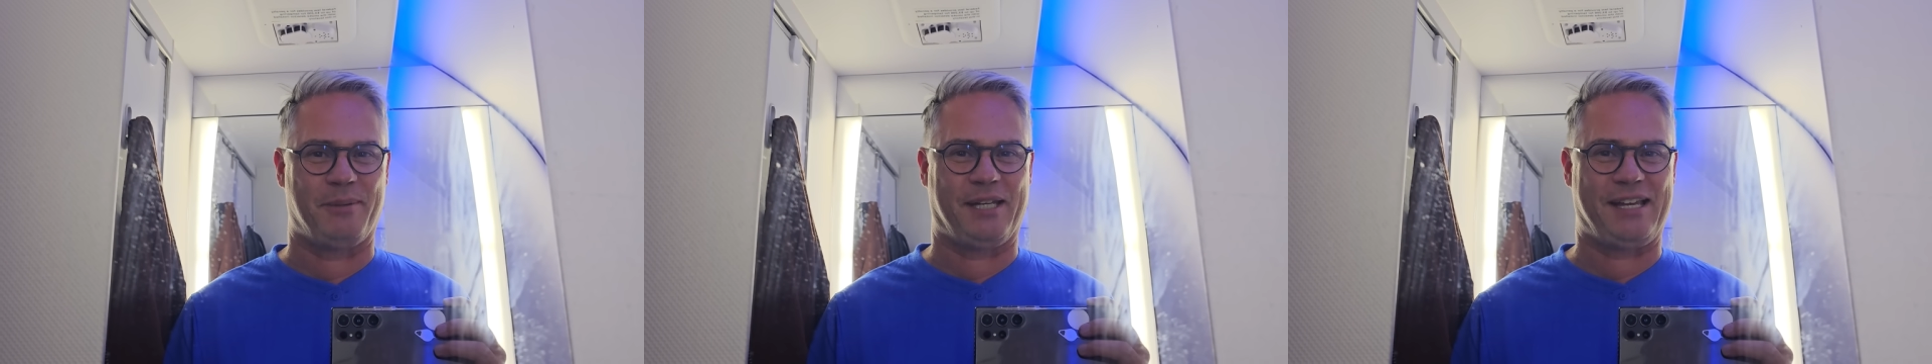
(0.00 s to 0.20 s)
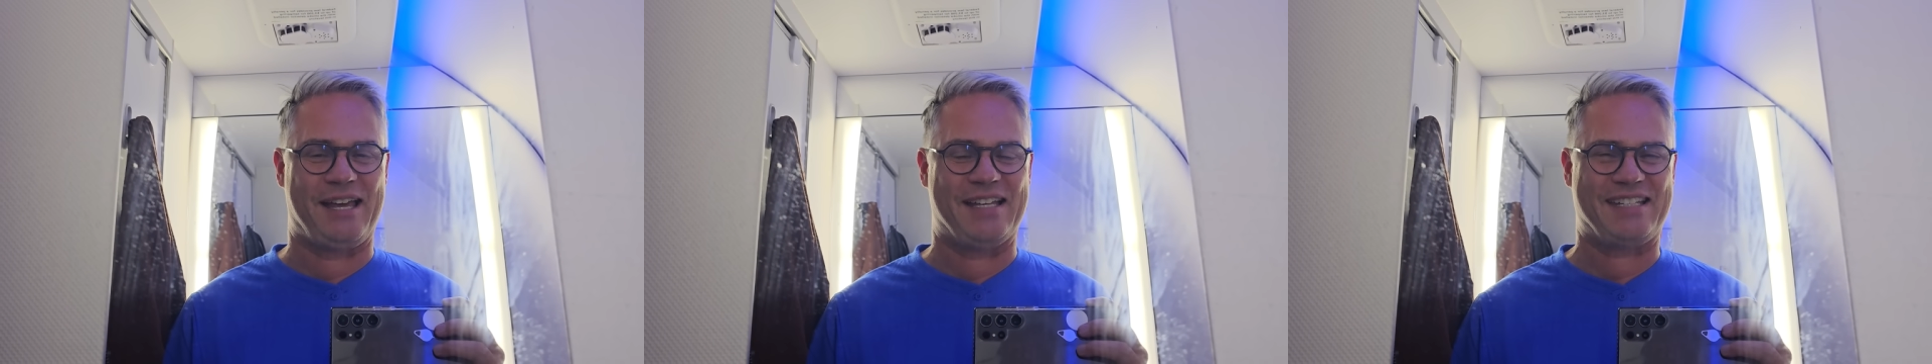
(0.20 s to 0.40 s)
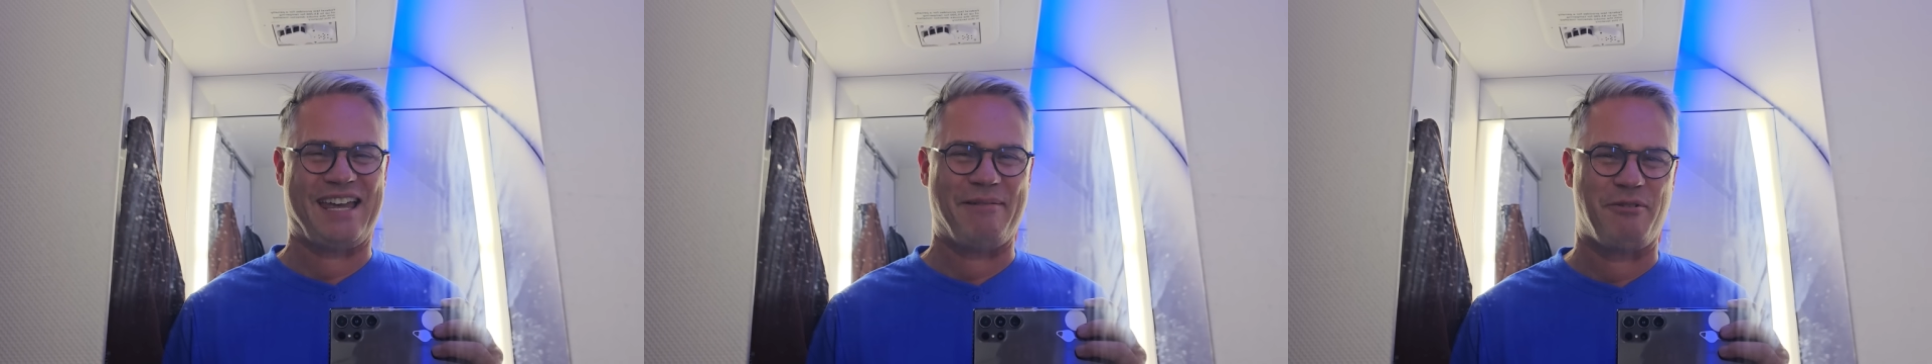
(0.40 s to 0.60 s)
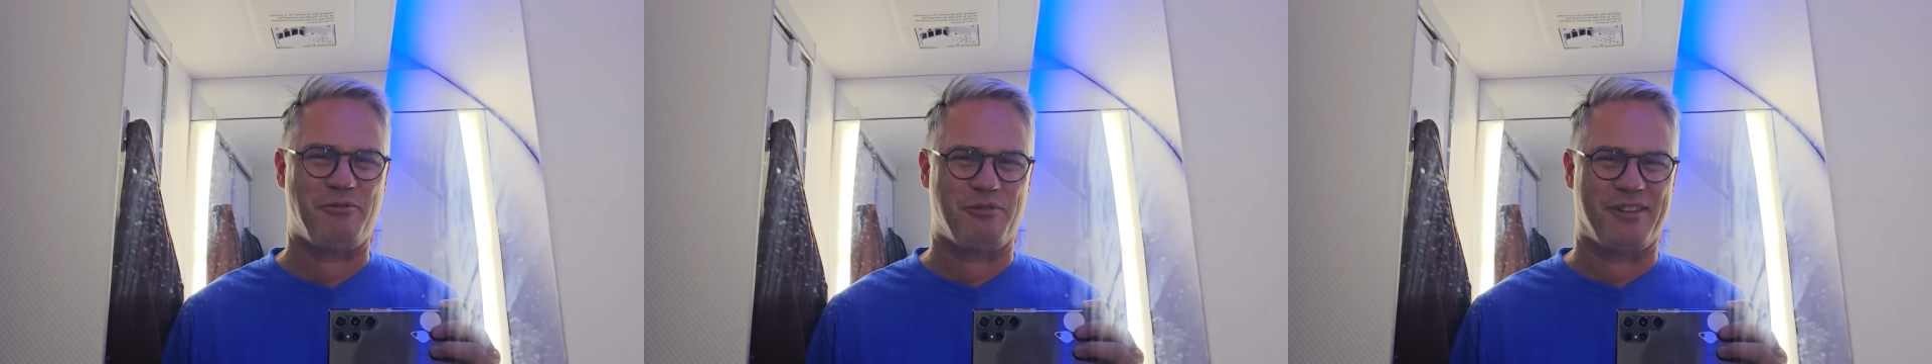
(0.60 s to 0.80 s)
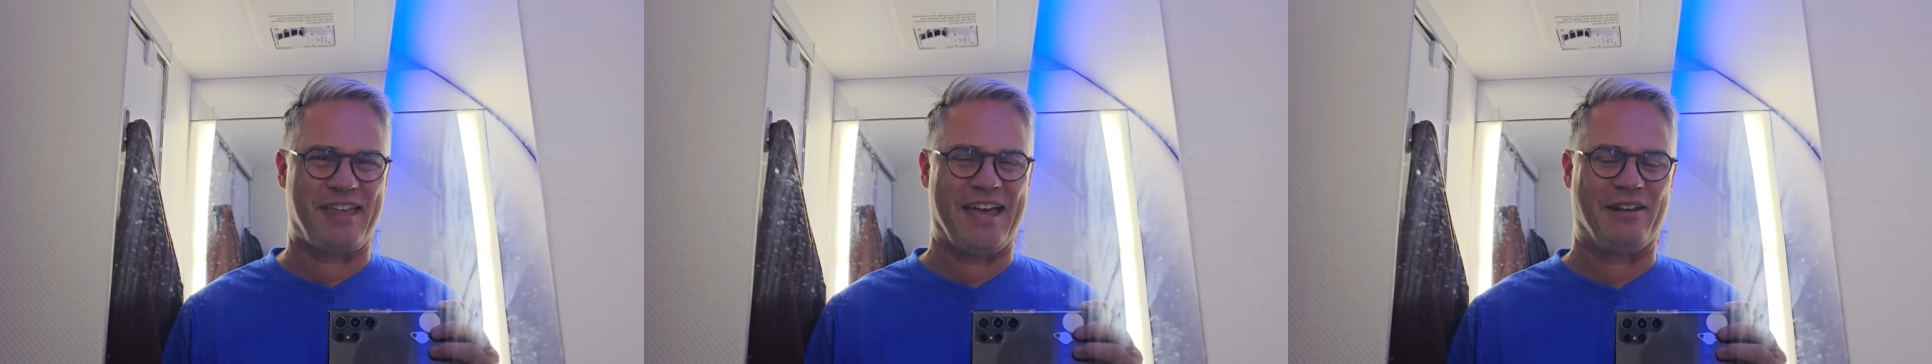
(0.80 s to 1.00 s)
class cabin
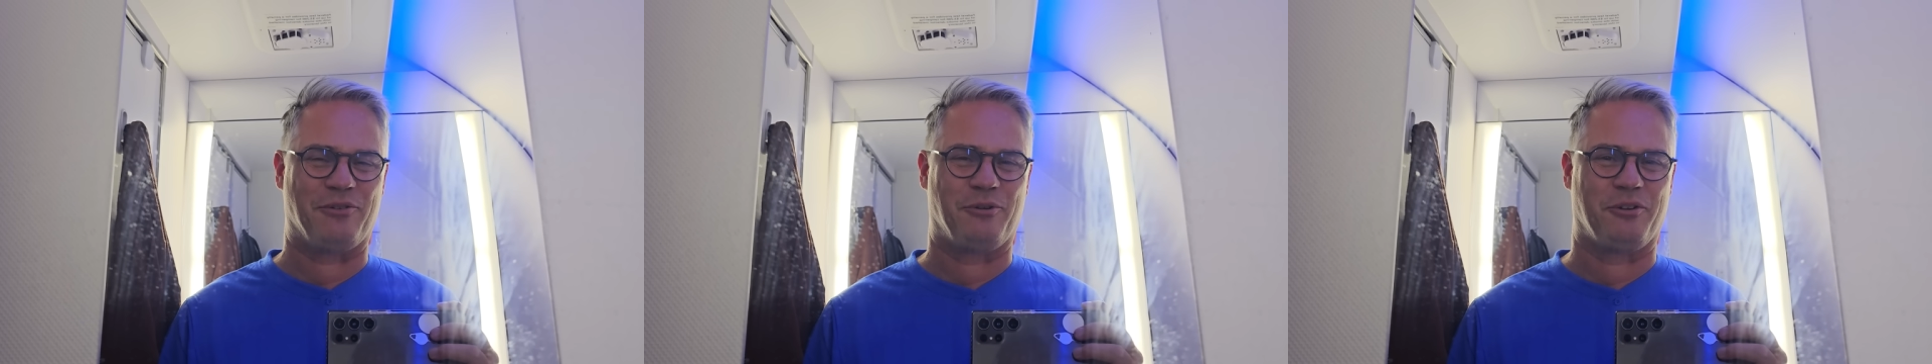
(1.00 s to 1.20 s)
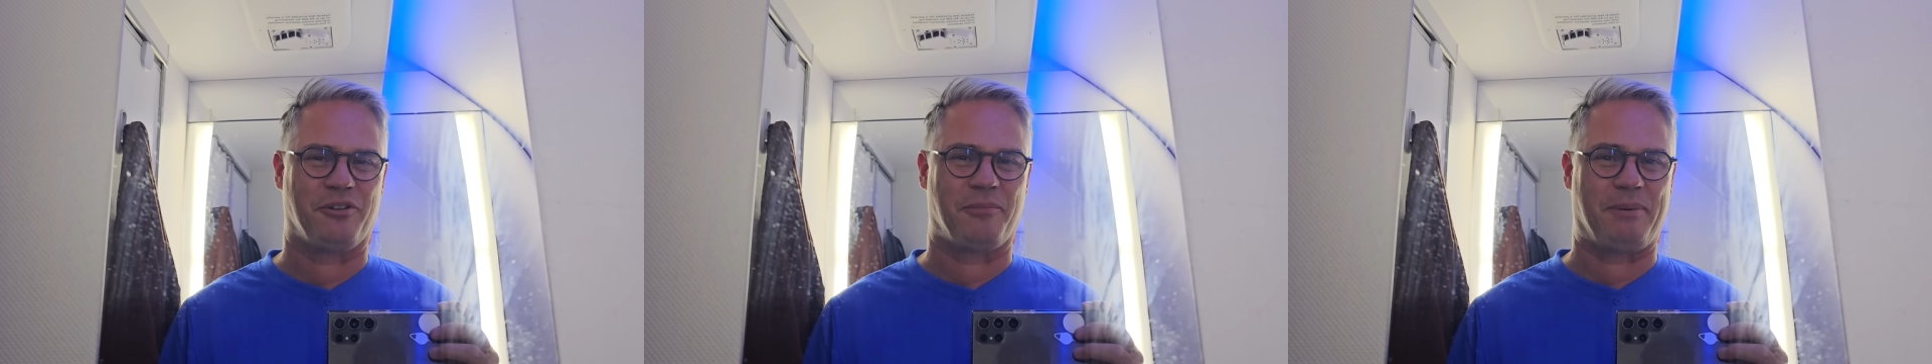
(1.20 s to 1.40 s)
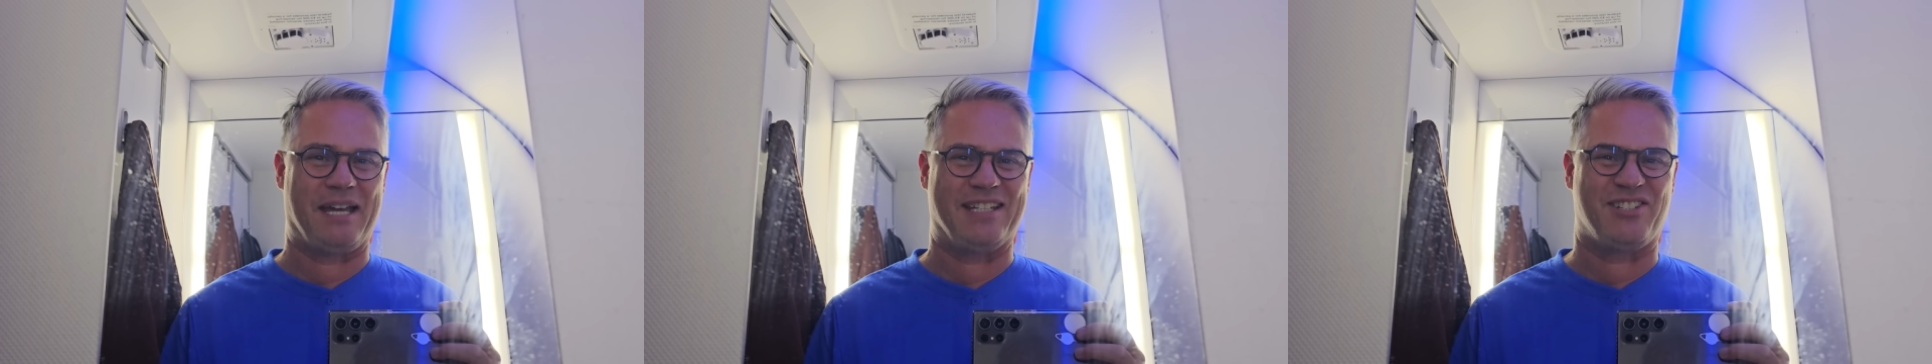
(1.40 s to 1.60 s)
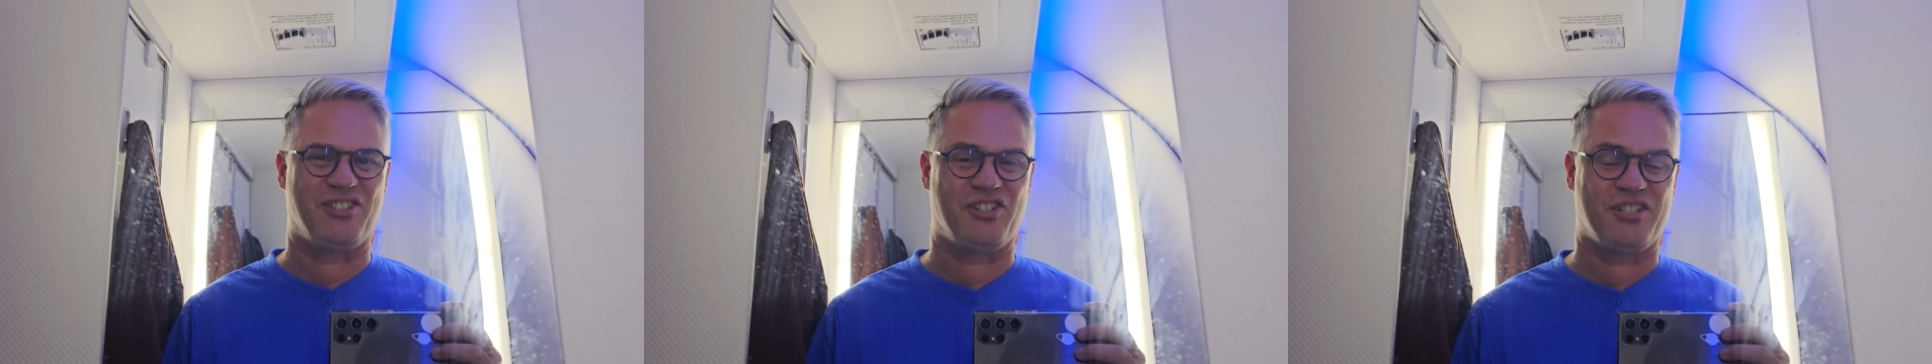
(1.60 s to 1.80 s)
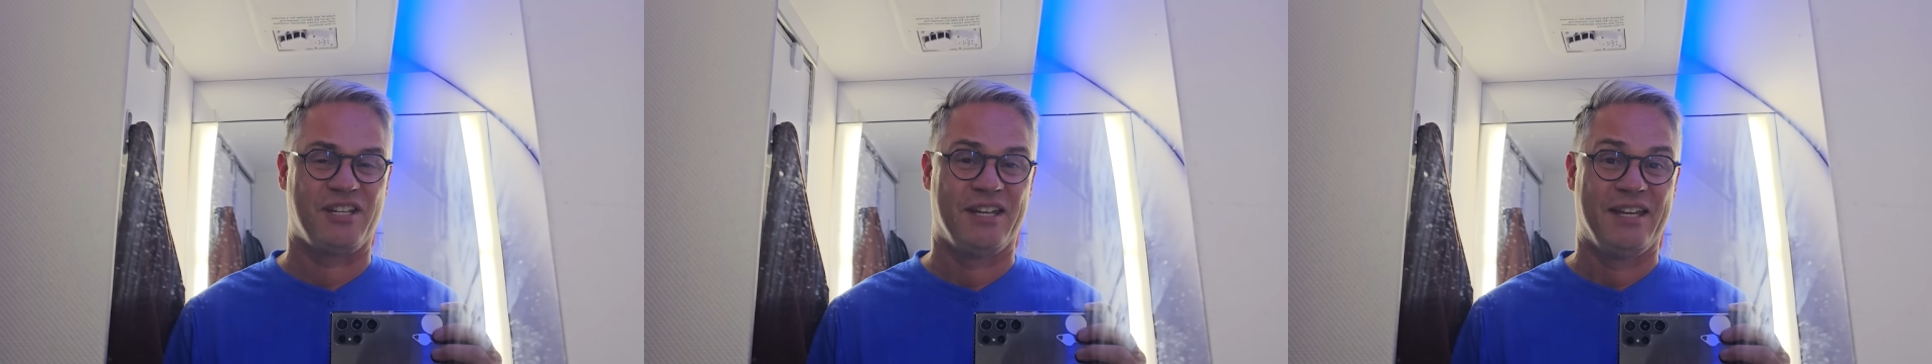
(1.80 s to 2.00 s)
without all of the
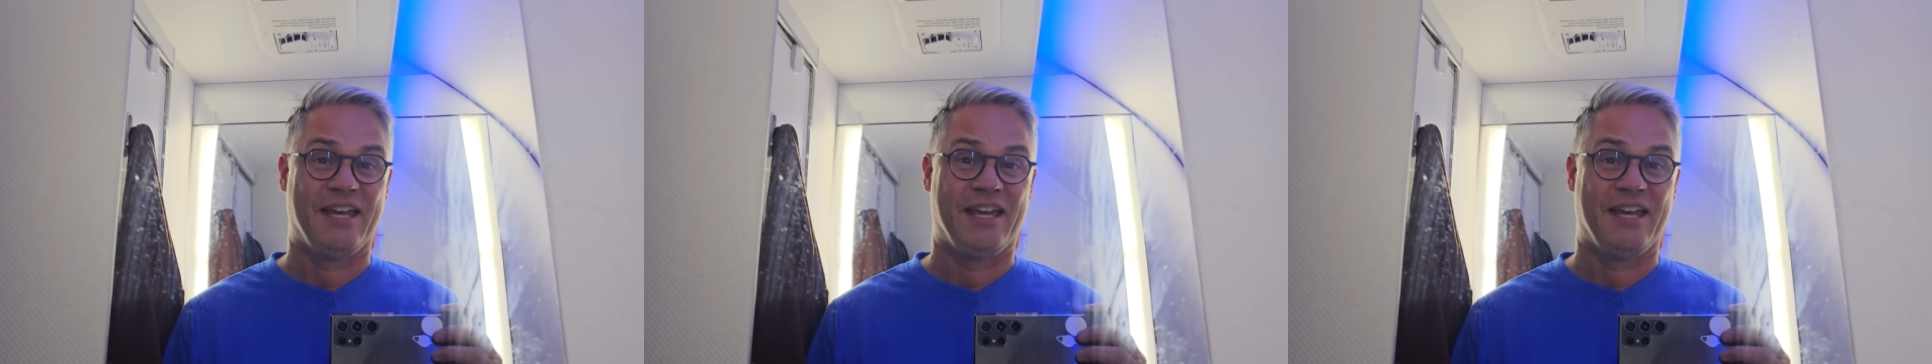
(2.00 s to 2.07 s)
passengers,